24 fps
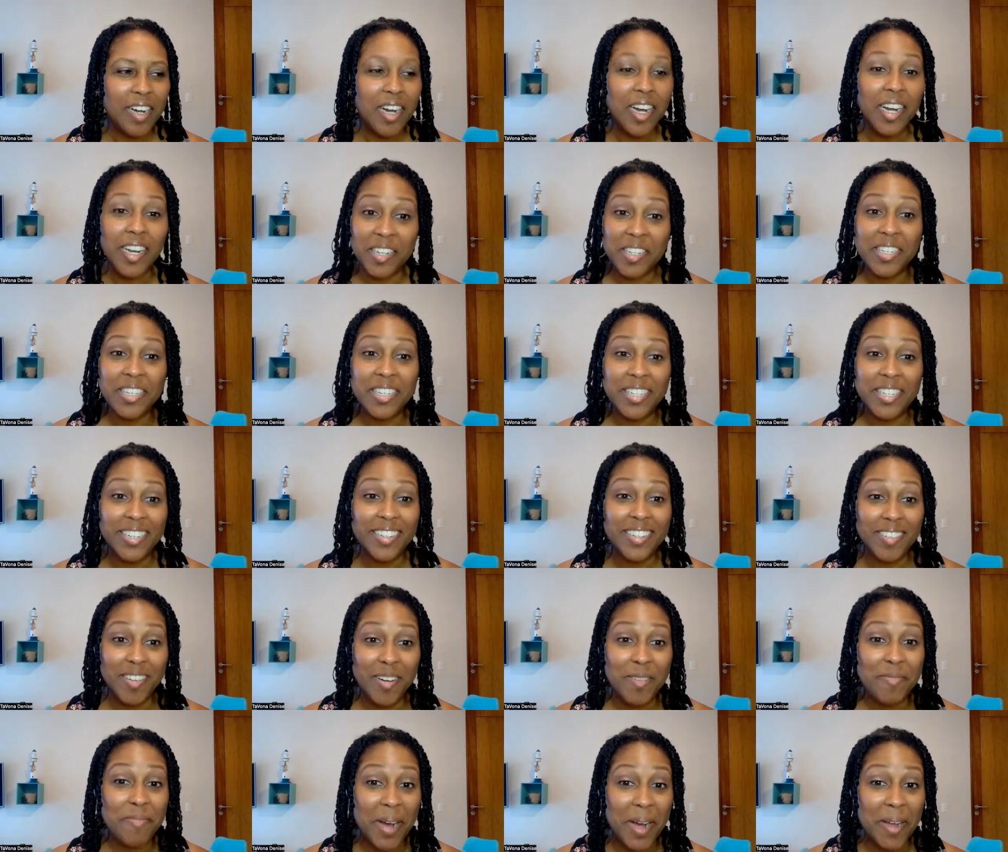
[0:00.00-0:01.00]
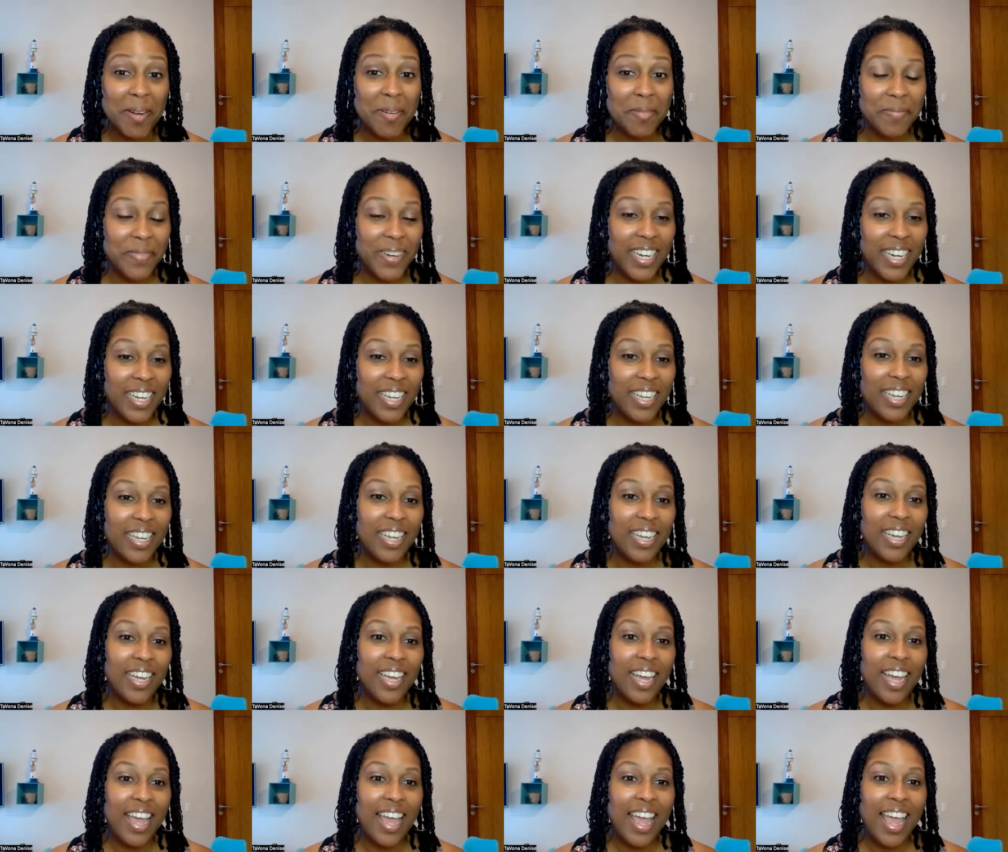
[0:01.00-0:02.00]
a good amount of money
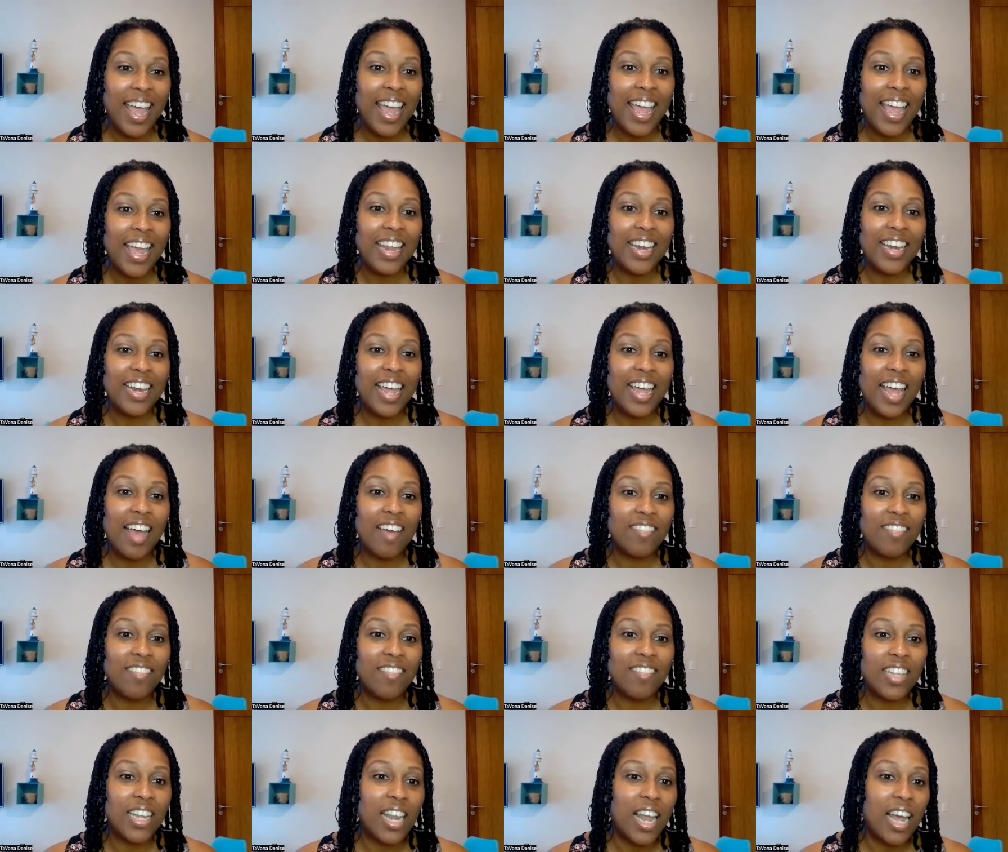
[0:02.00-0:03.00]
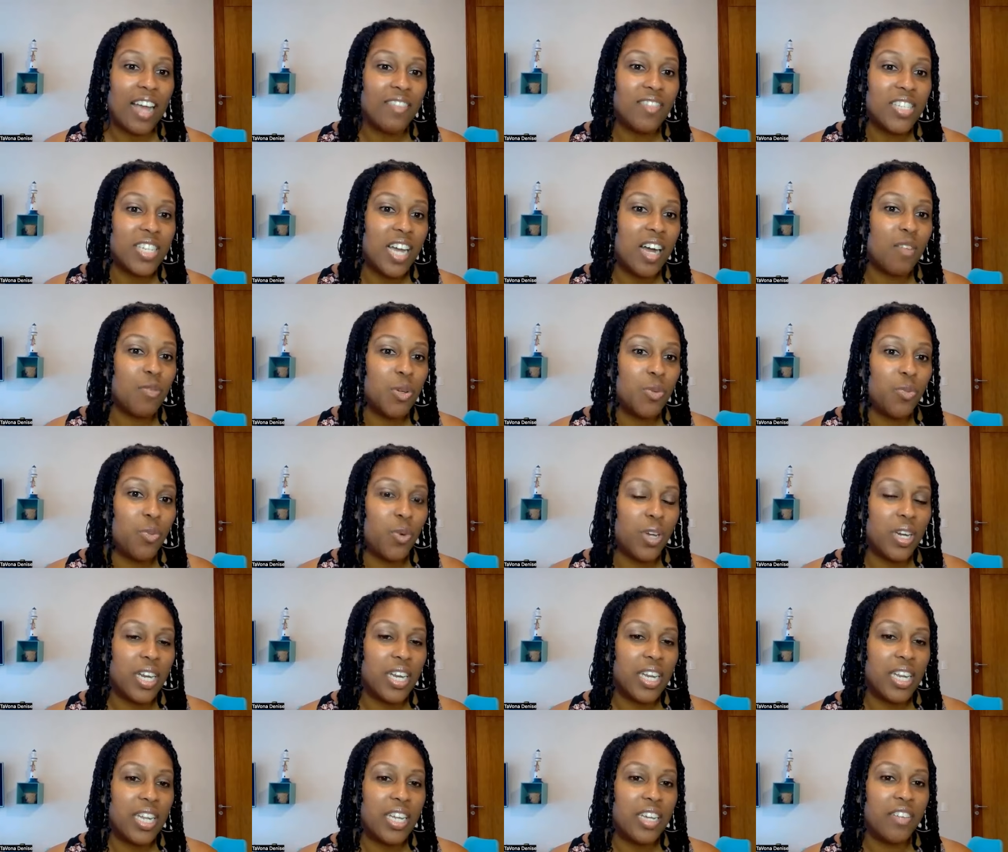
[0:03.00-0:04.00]
and have the lifestyle we want
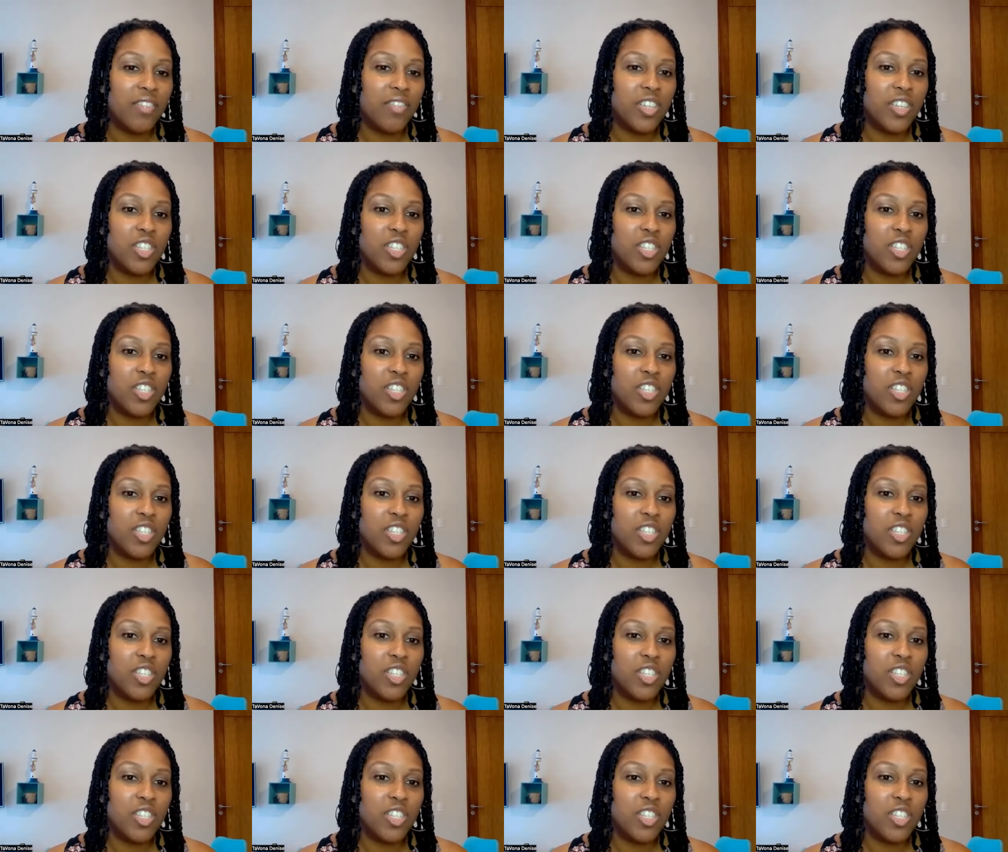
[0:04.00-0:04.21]
to live.